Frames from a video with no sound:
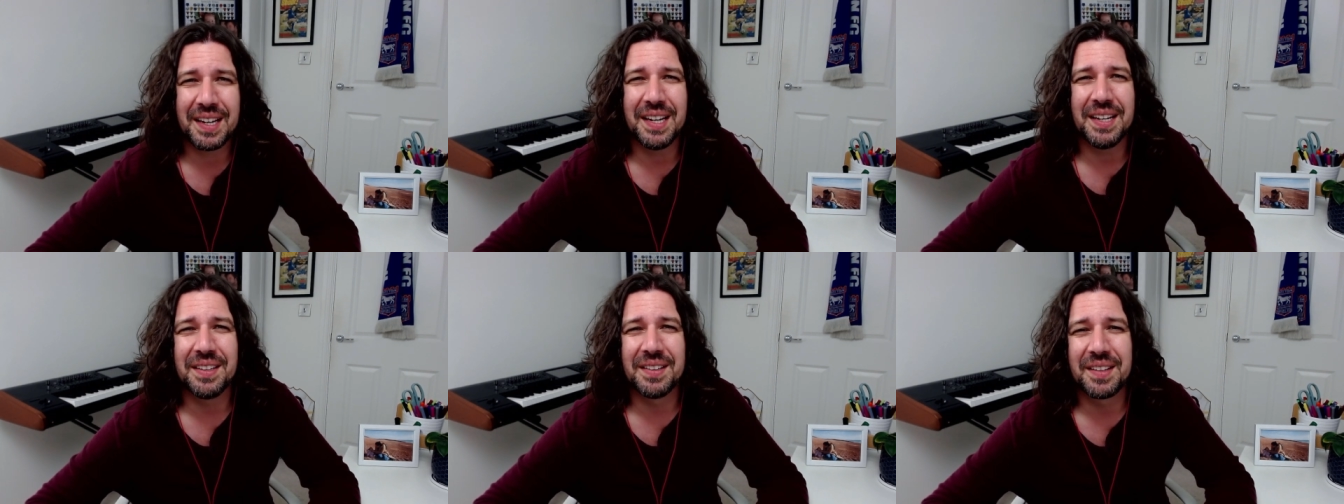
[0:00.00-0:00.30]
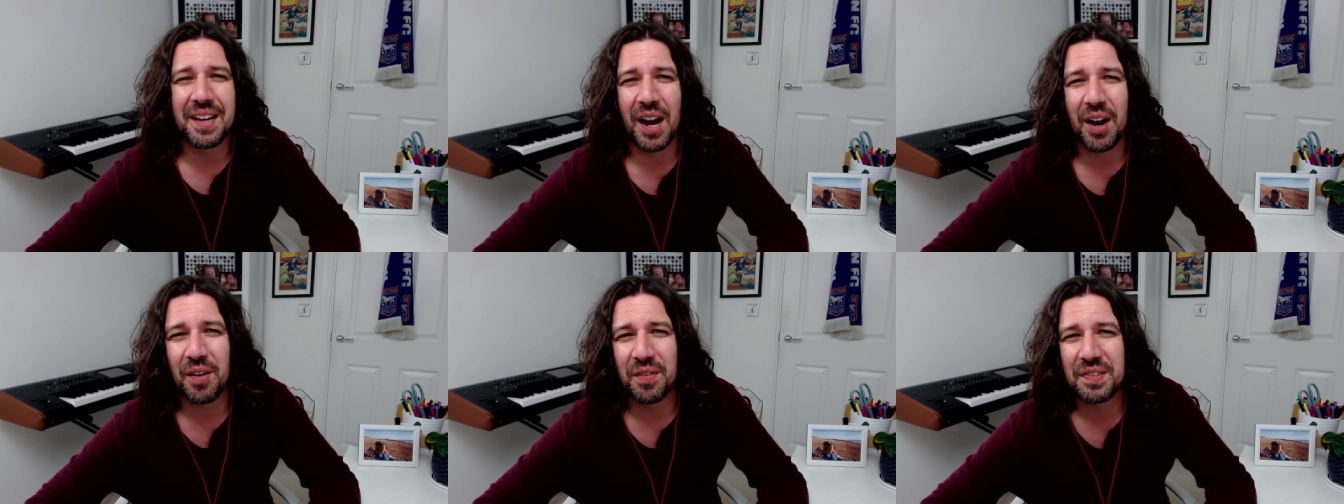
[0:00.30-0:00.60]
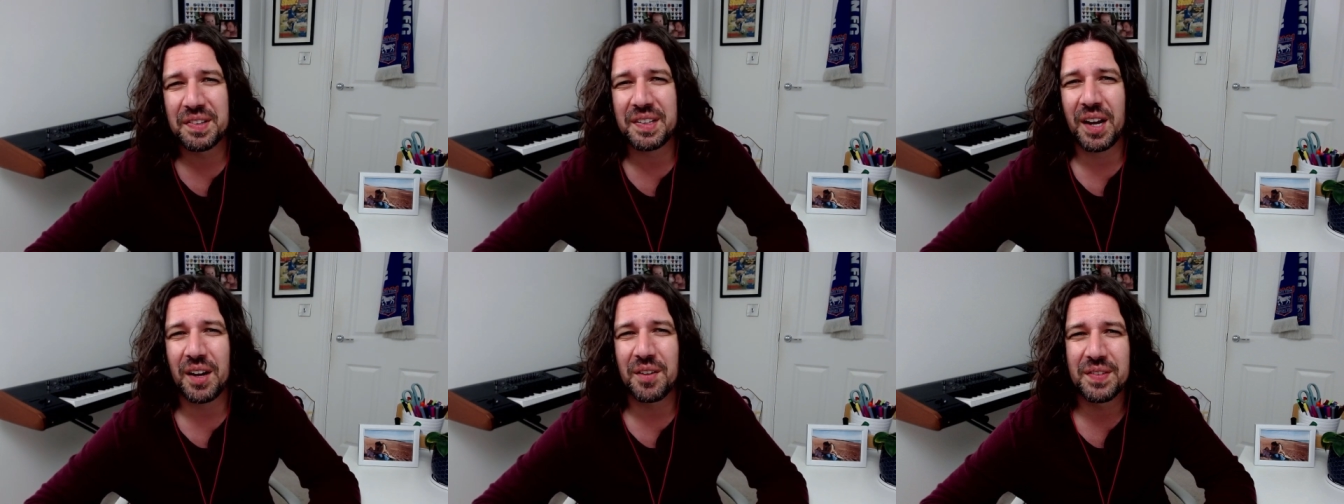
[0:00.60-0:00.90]
in
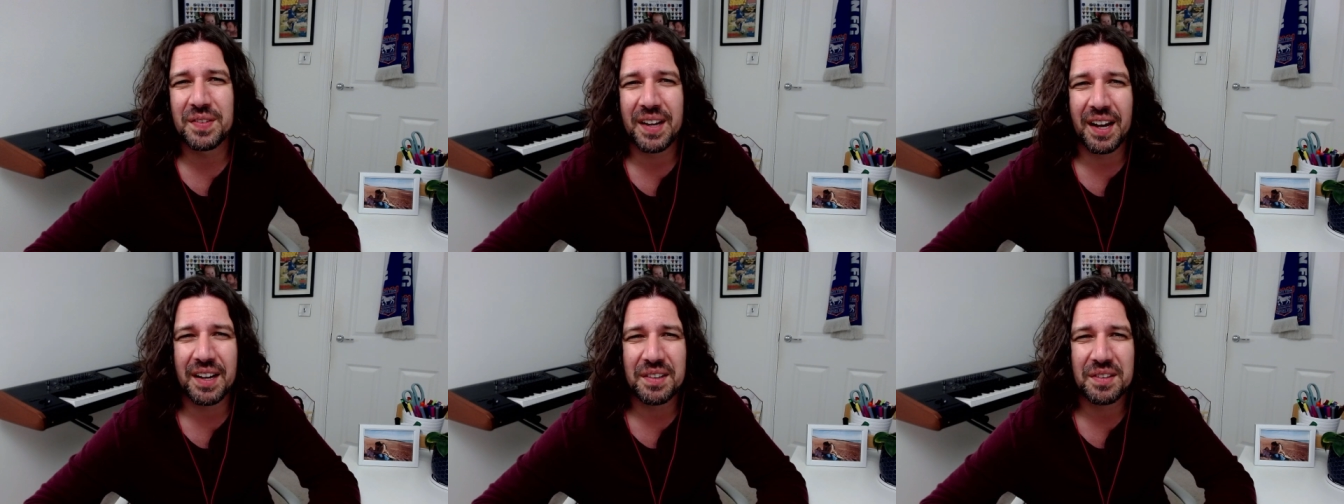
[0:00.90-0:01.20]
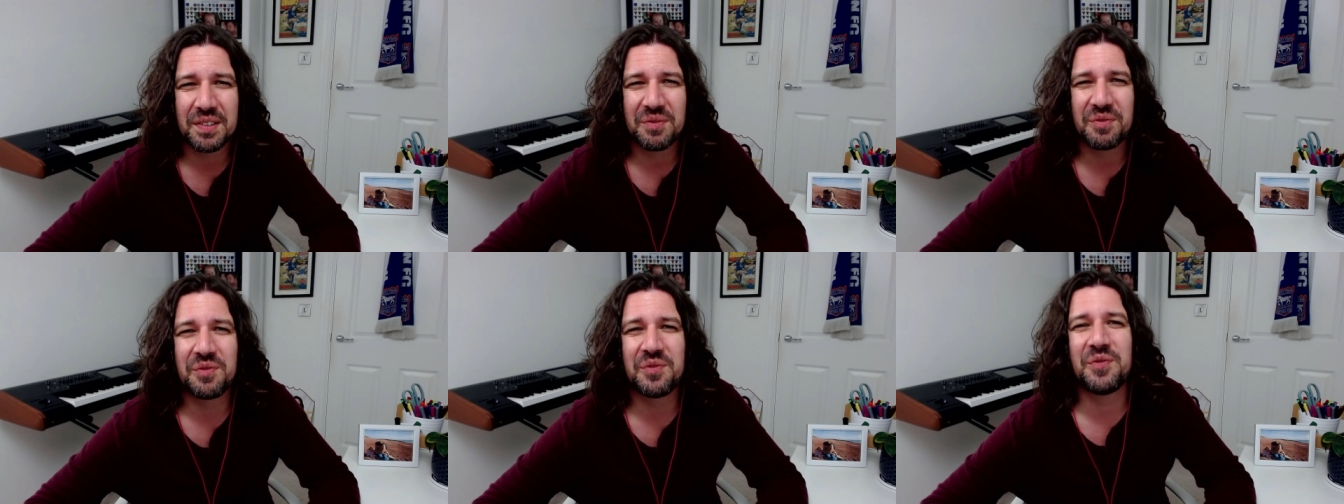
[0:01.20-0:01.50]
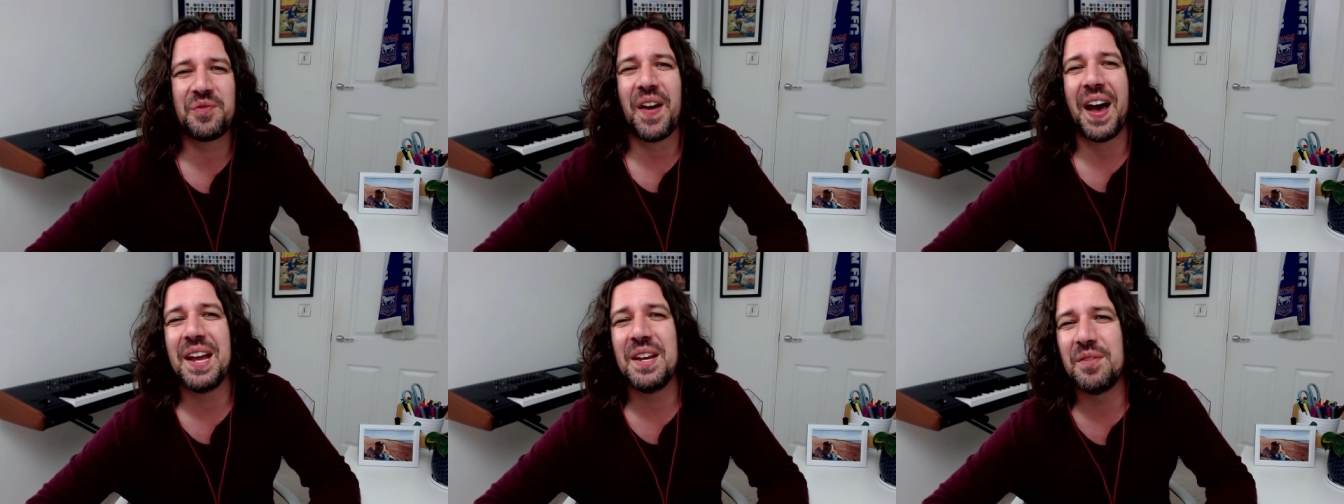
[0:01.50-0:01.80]
Gareth Southgate's
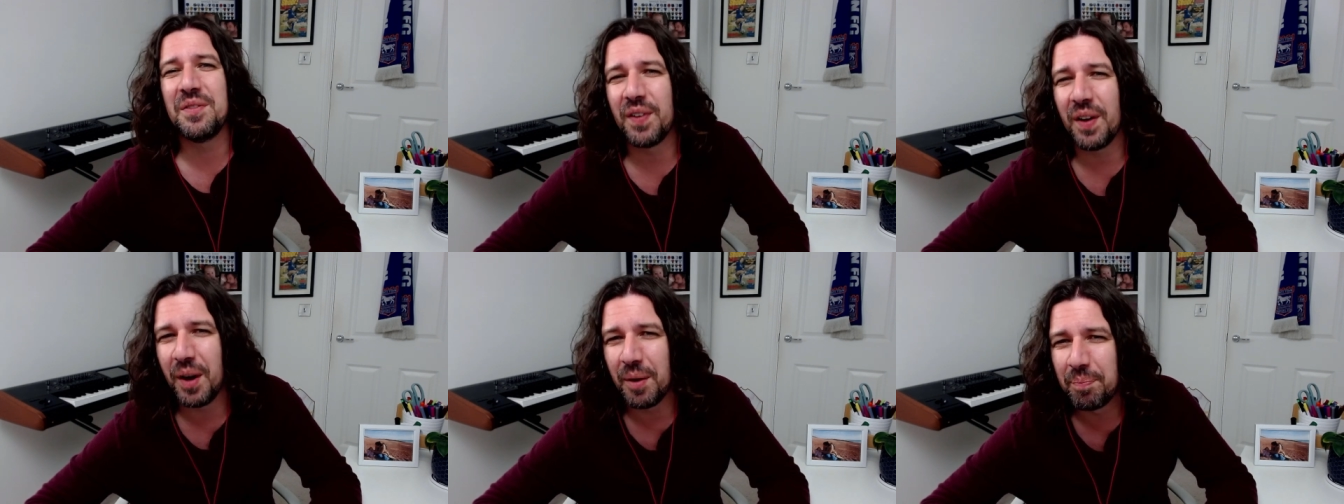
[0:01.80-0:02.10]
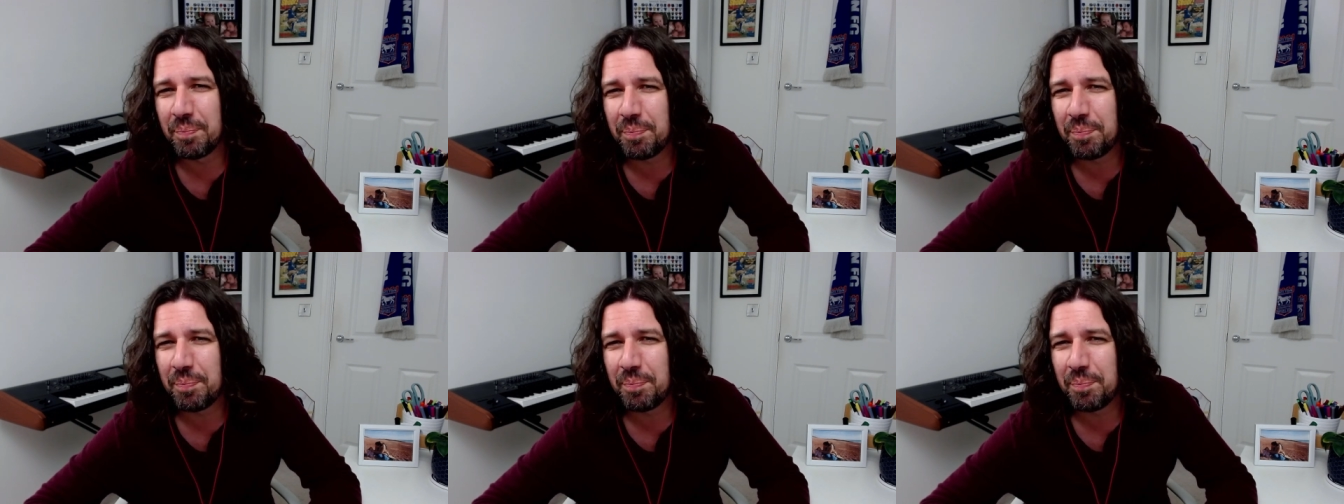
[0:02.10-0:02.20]
favour,